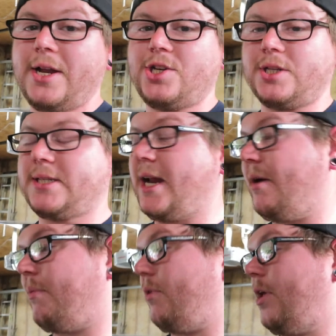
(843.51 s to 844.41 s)
get you set
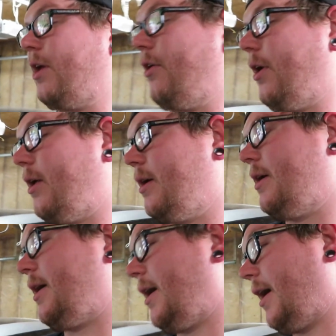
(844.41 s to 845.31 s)
up really good.
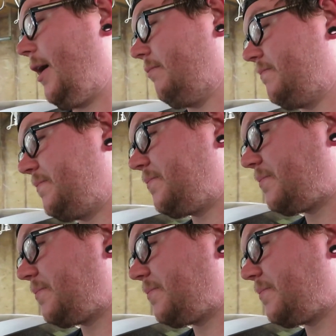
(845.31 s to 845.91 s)
Some